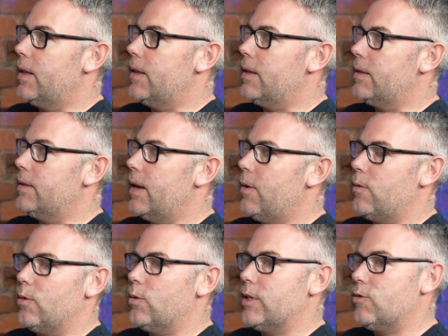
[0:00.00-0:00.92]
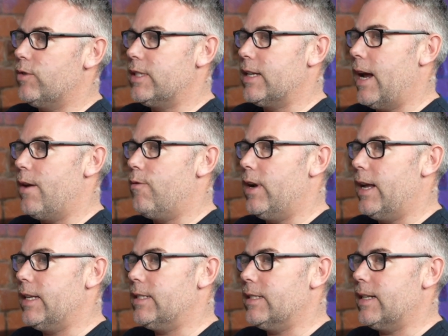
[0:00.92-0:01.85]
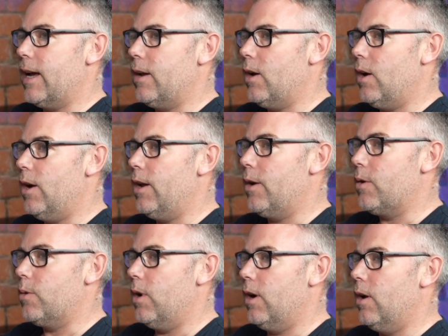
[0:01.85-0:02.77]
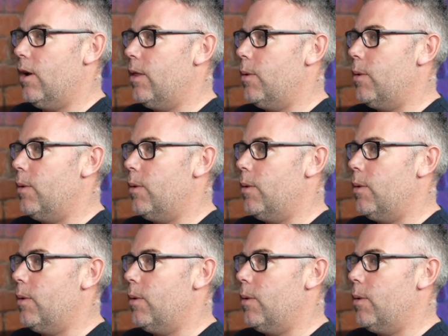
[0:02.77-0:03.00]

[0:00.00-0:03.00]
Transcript: they have all these retain releases now. I don't quite